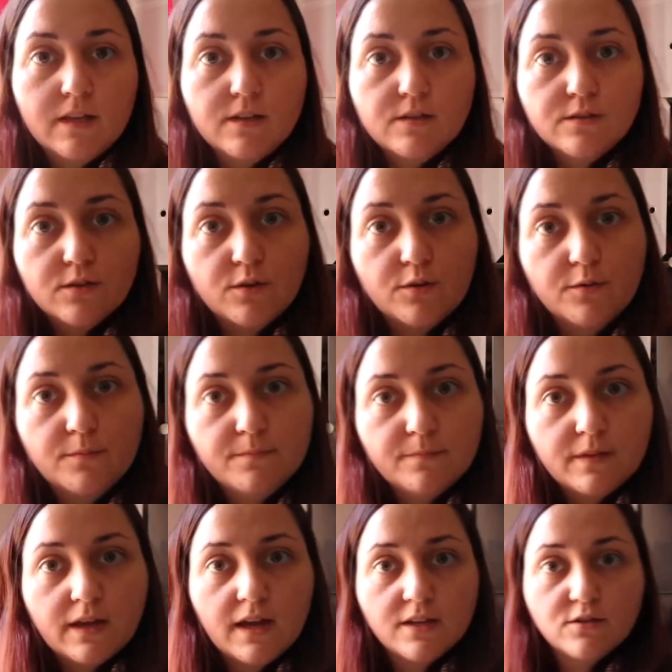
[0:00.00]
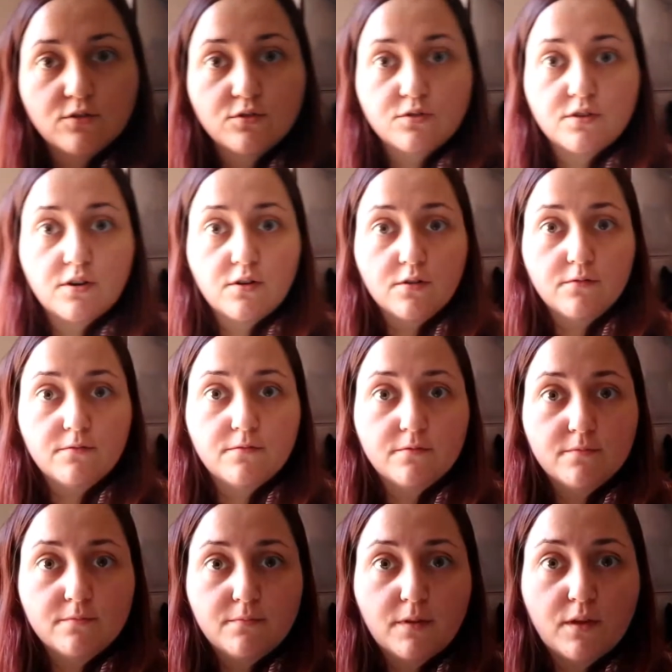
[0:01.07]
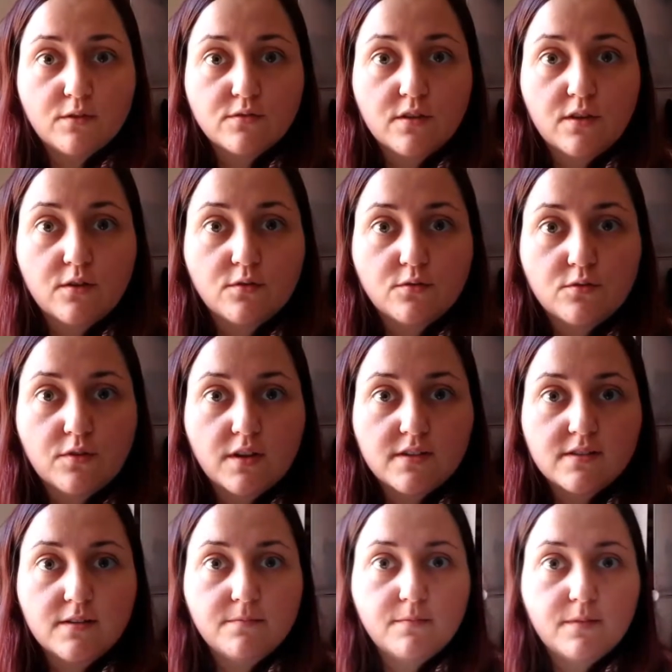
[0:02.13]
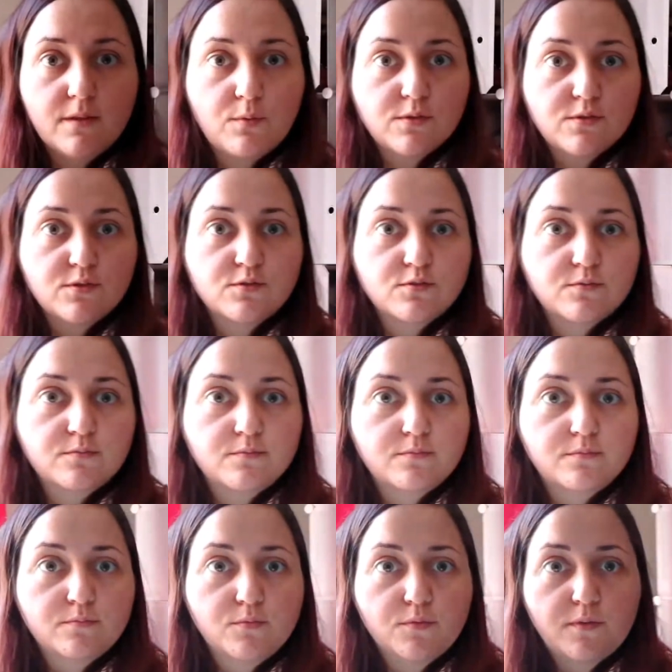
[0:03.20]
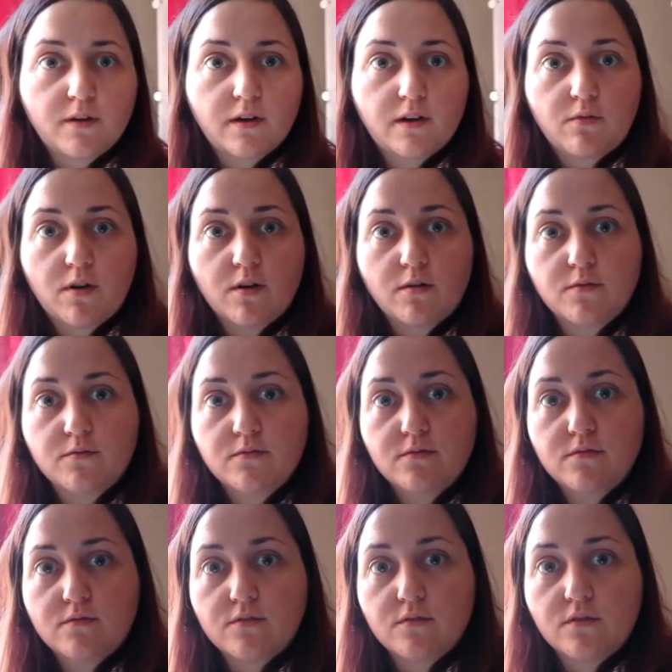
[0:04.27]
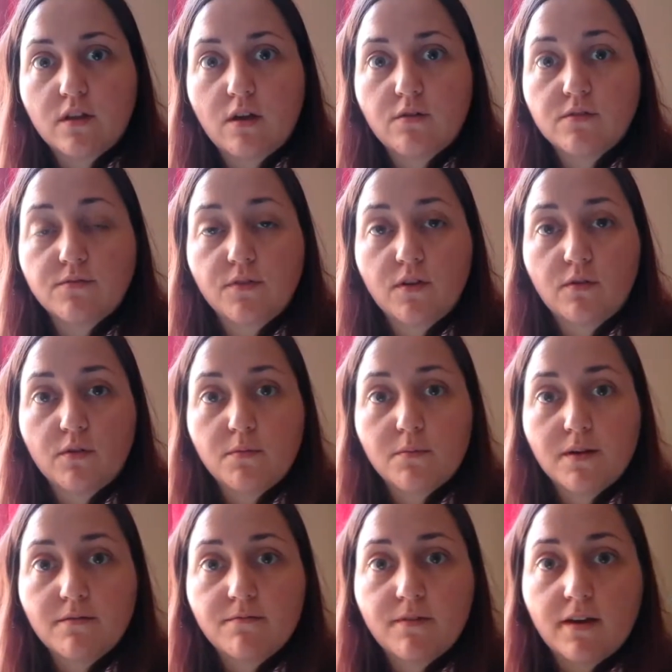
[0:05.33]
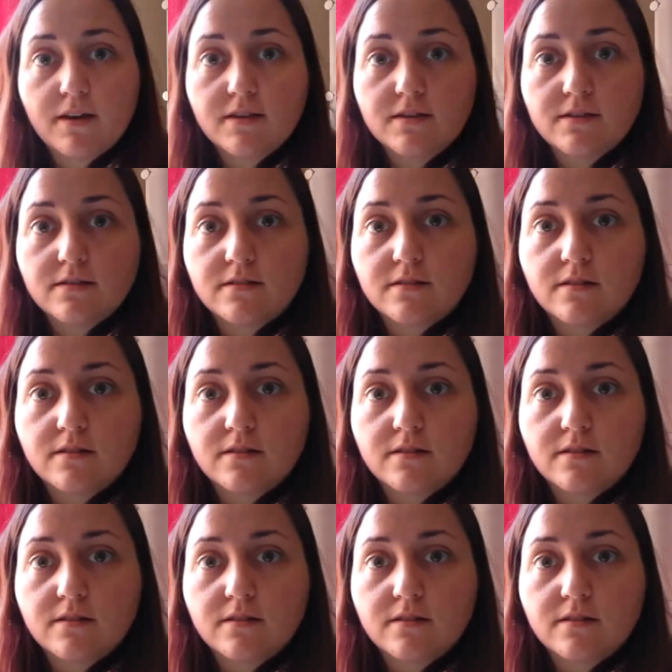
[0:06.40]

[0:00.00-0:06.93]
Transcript: So I had to turn it off because it got crazy. It was just moving around. So now it's following my face.